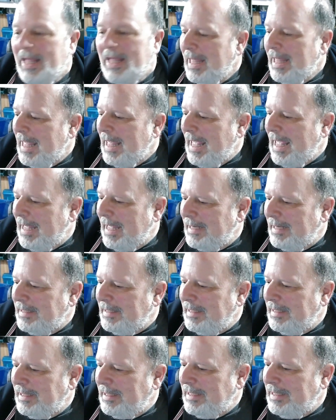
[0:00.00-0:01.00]

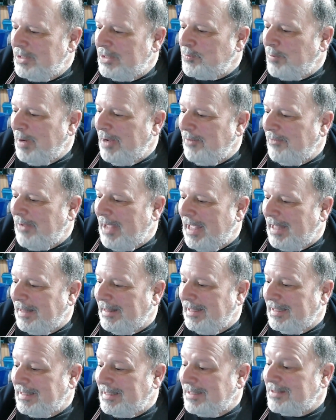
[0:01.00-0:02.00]
and his wife
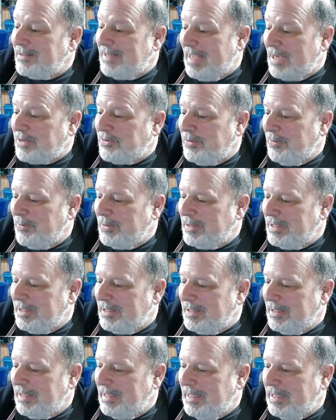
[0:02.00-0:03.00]
had this. This actually was
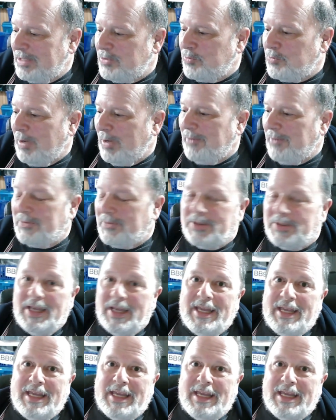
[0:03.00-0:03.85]
his wife's,